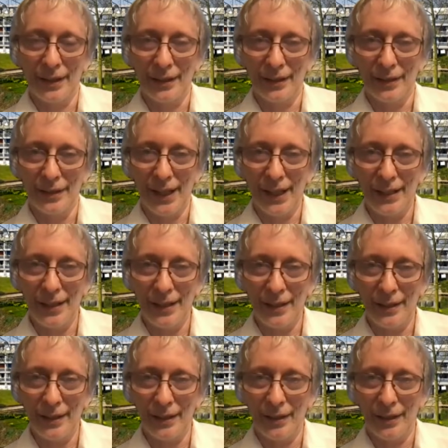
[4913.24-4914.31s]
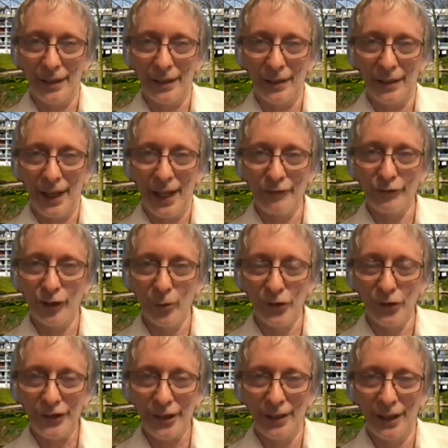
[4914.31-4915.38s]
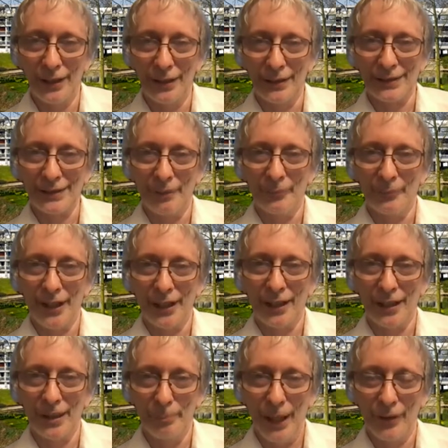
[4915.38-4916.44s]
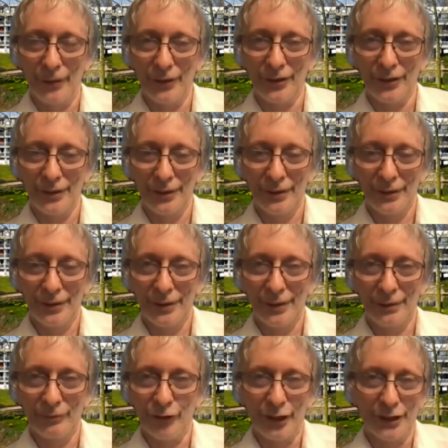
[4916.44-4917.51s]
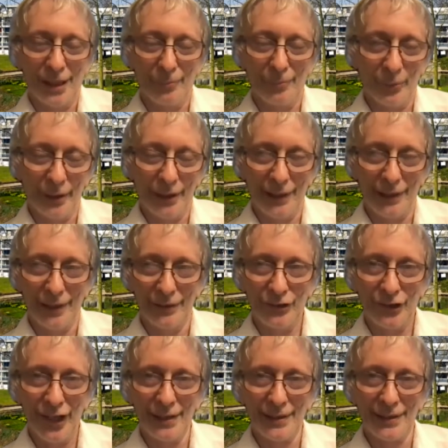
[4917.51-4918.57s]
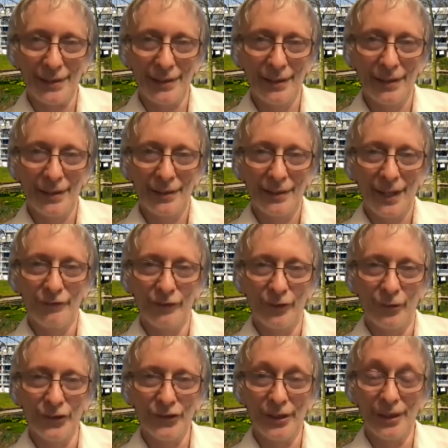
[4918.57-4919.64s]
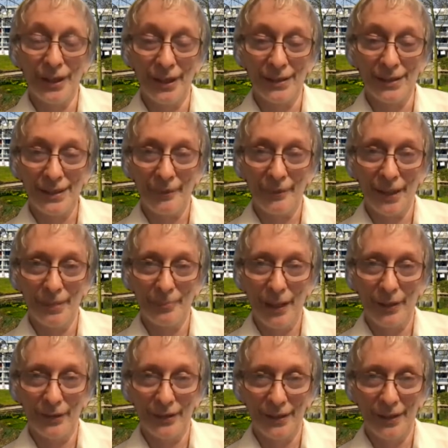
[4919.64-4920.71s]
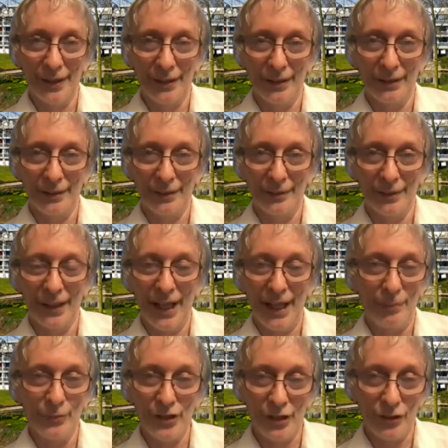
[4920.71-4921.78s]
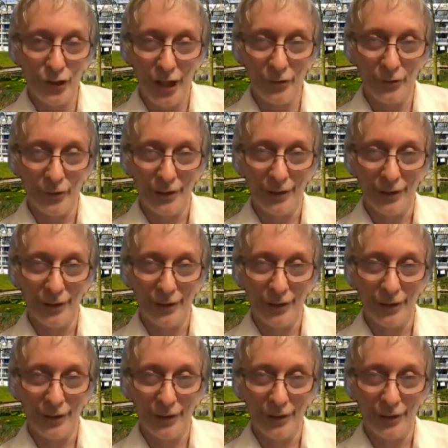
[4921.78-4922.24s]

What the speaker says: they have also learned something about, for example, when they learn chess, they've also learned something about games in general,